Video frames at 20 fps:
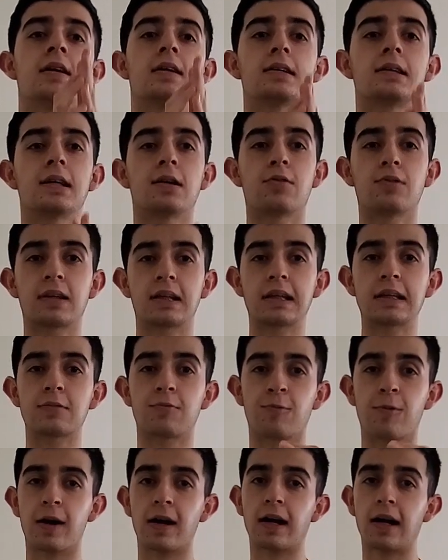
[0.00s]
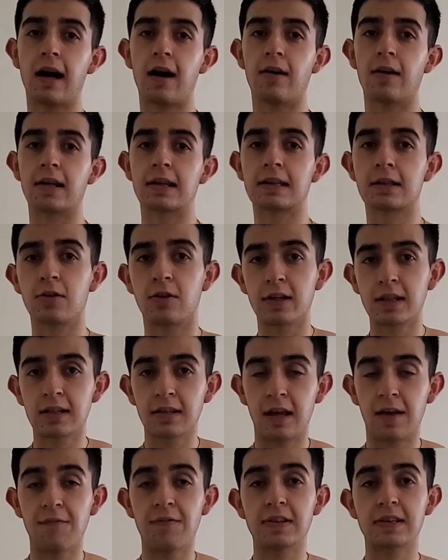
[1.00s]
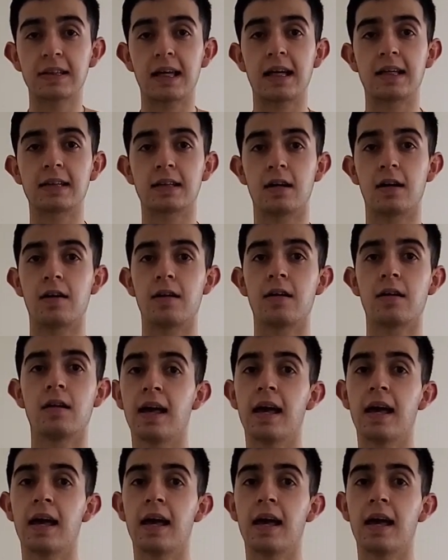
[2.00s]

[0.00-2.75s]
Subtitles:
So what this workout is going to emphasize on